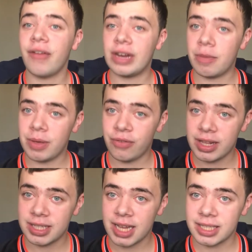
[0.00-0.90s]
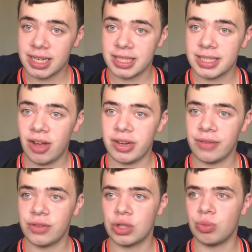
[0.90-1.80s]
I think that'll be a fantastic
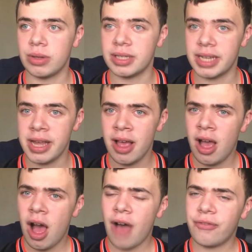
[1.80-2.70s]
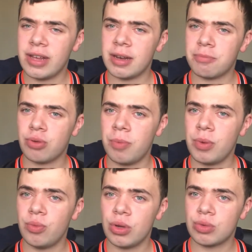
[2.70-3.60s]
signing for Swansea. I think the
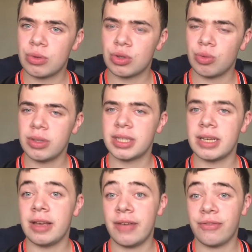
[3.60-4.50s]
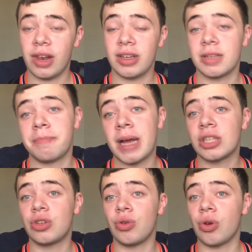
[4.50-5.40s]
problem was with Swansea, if the likes of
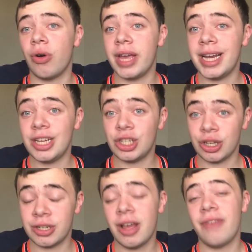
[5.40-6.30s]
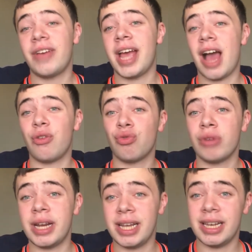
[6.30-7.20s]
Baston got injured, they had a
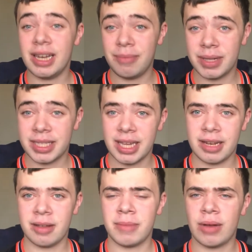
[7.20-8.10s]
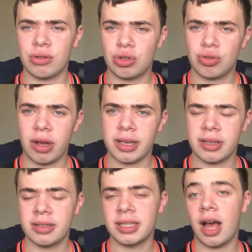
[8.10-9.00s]
really limited amount of
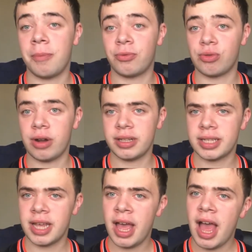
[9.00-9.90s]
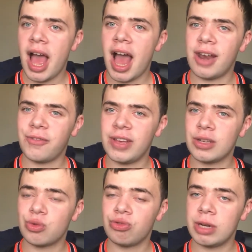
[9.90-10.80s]
strikers up front. And the thing
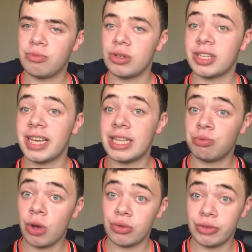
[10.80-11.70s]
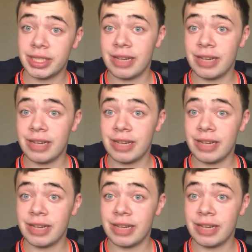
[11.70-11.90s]
is with Rhian Brewster, he's worked with